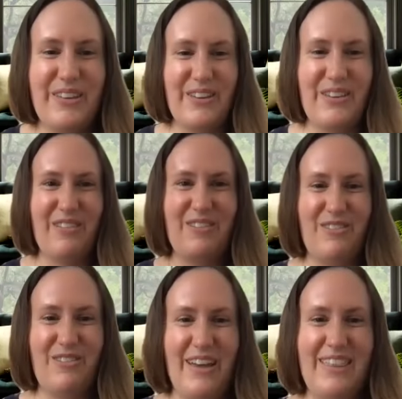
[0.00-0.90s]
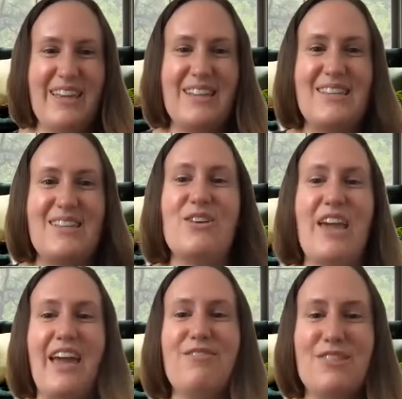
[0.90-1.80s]
you have to find things that you
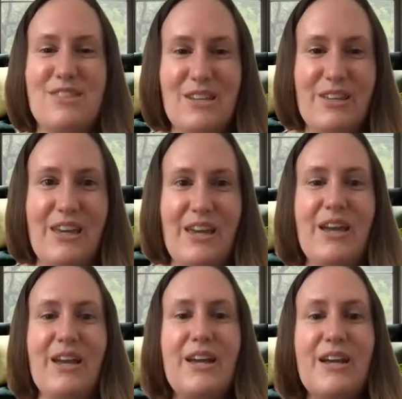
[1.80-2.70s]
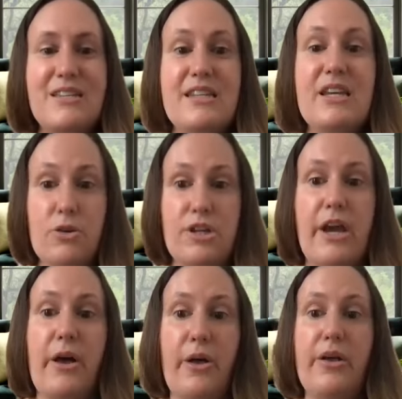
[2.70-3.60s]
can't physically see or
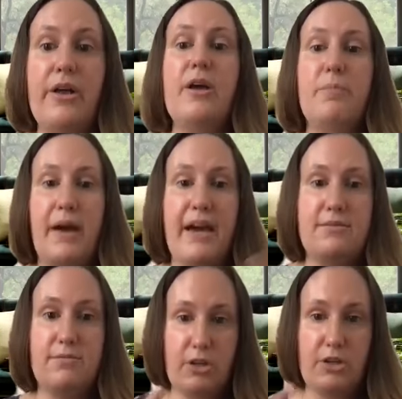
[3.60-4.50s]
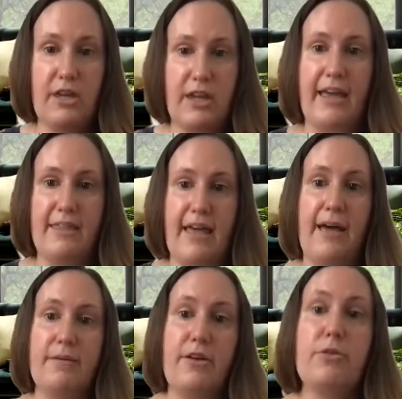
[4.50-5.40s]
tell by looking at
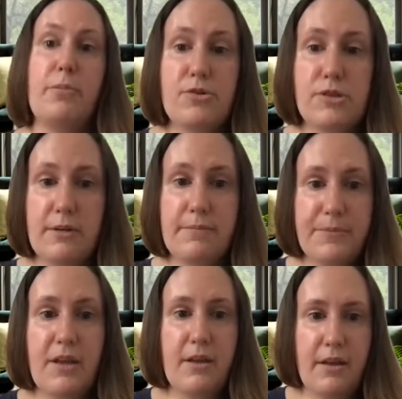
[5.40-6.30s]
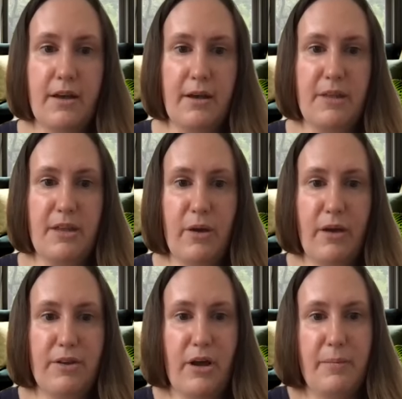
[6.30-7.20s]
that other person. That you
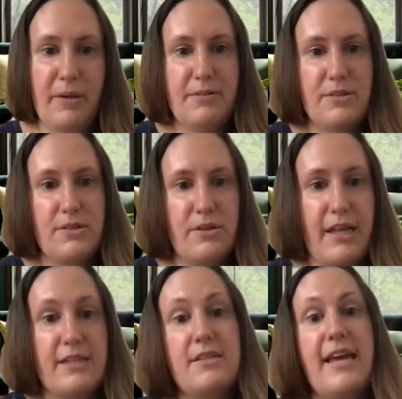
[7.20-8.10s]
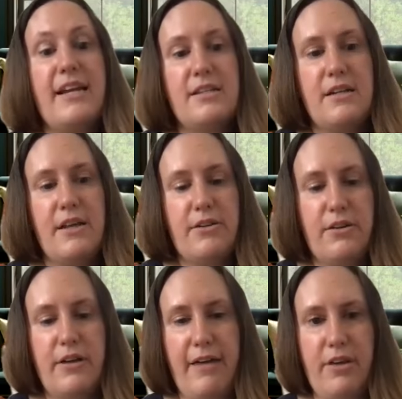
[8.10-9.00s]
have in common. So that is
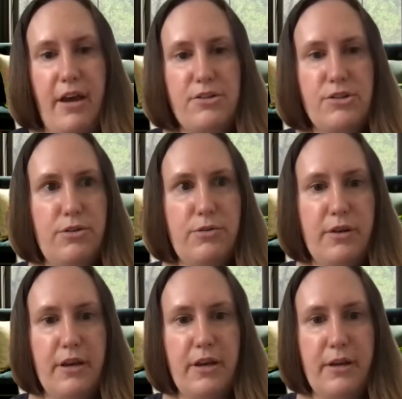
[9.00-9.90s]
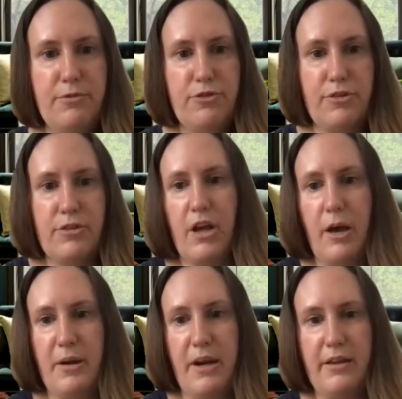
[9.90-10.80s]
another caveat too, for the
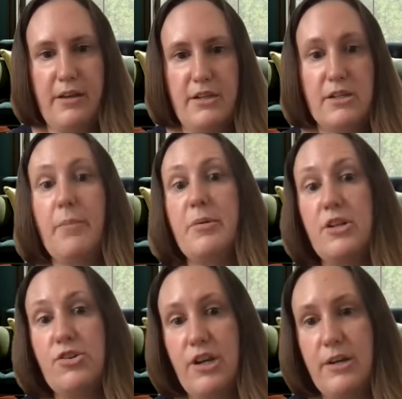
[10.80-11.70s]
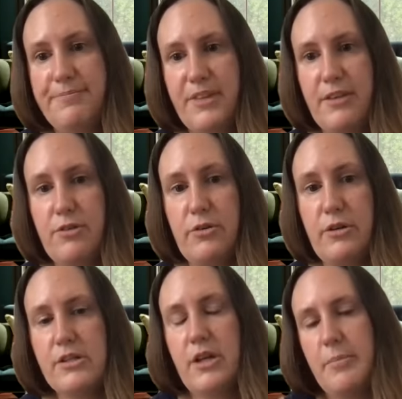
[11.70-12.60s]
commonalities competition, if you do it
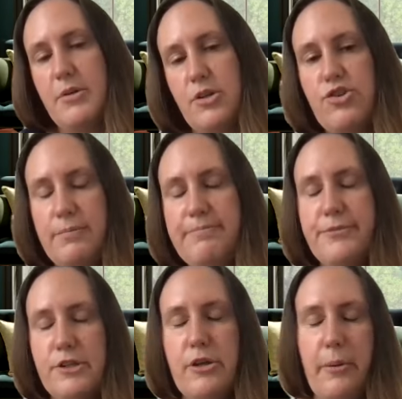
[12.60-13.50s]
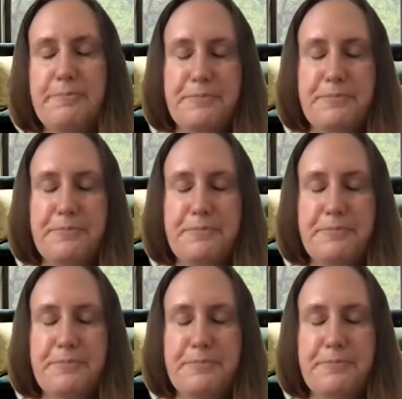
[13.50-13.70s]
as a competition. So